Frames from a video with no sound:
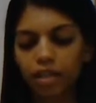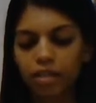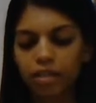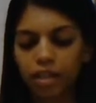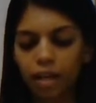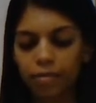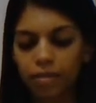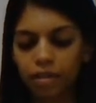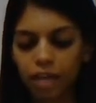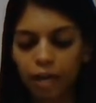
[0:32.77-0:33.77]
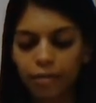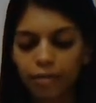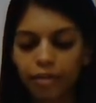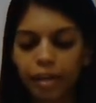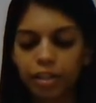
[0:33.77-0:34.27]
The type of
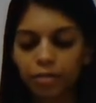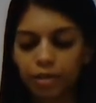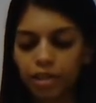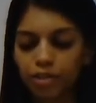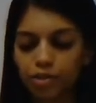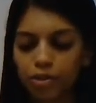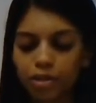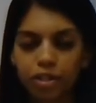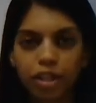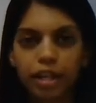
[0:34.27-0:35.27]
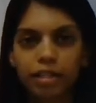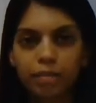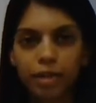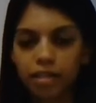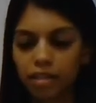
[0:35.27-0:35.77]
arrangement that suits the child's
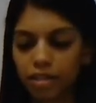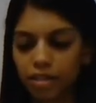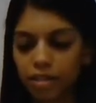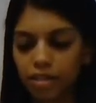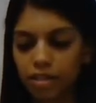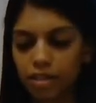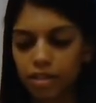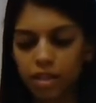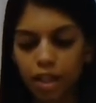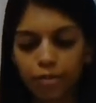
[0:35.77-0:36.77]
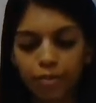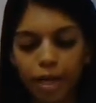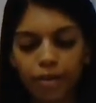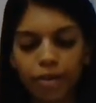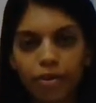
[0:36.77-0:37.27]
best interests is determined
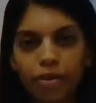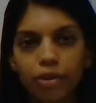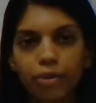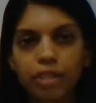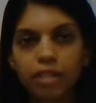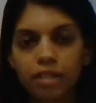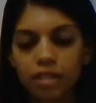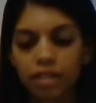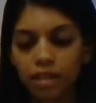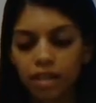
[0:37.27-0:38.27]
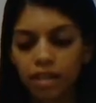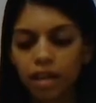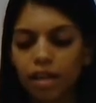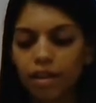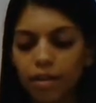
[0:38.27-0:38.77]
by the court who has considered
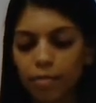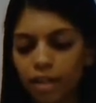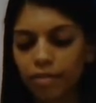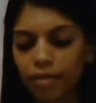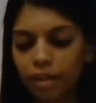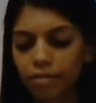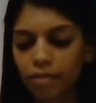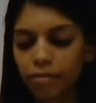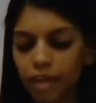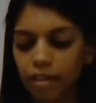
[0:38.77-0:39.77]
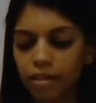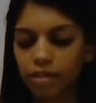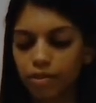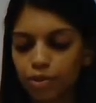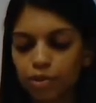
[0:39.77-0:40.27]
the many relevant
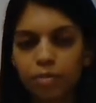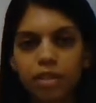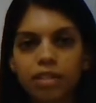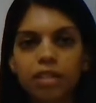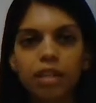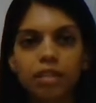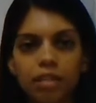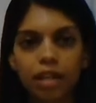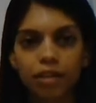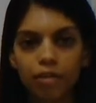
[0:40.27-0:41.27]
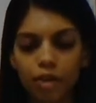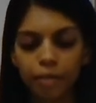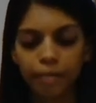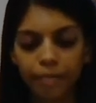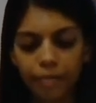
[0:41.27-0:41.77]
factors which will be discussed later on.